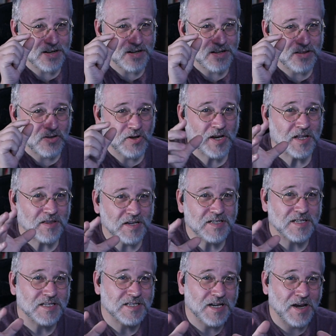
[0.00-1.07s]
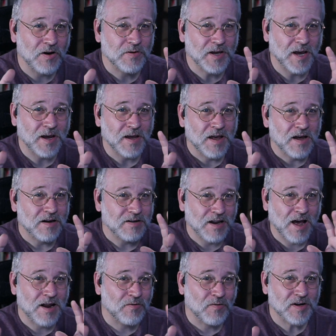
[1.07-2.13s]
look at this and say, okay,
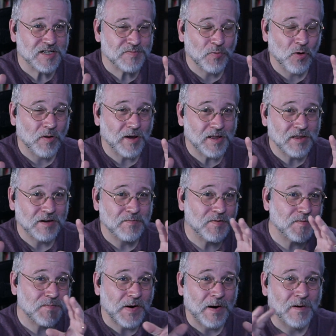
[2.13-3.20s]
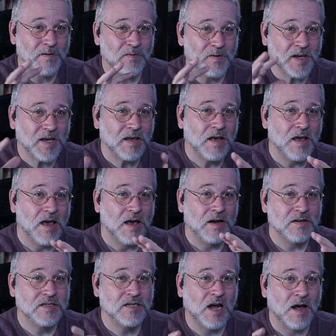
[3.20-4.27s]
now I don't want to spoil anything, but apparently
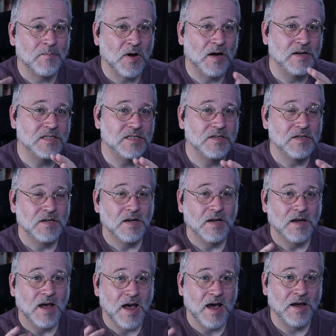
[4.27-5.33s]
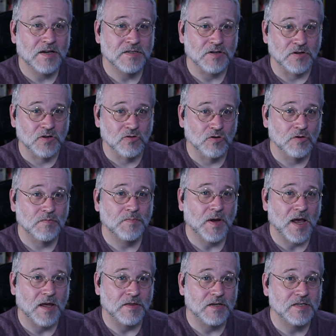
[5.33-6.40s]
Thomas has a group,
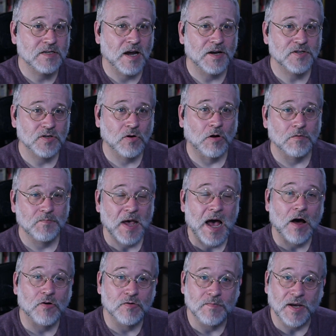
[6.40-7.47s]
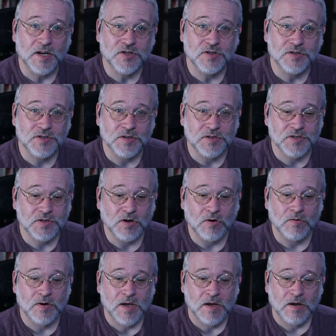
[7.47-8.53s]
and these guys are called powder mages, and
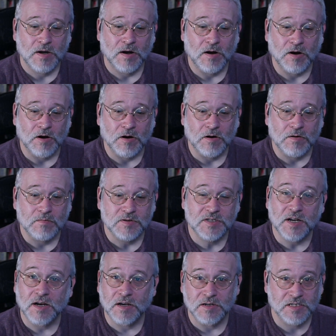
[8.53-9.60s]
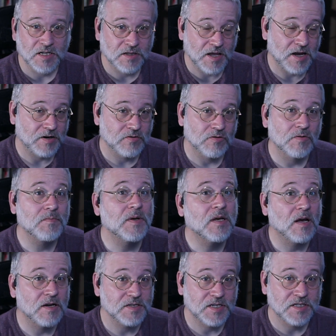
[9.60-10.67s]
so um, Senka's in that group
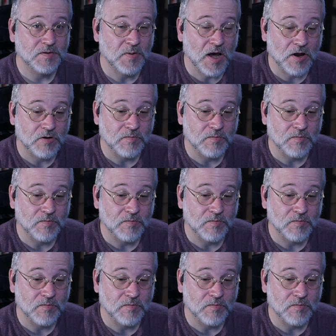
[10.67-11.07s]
because he's a powder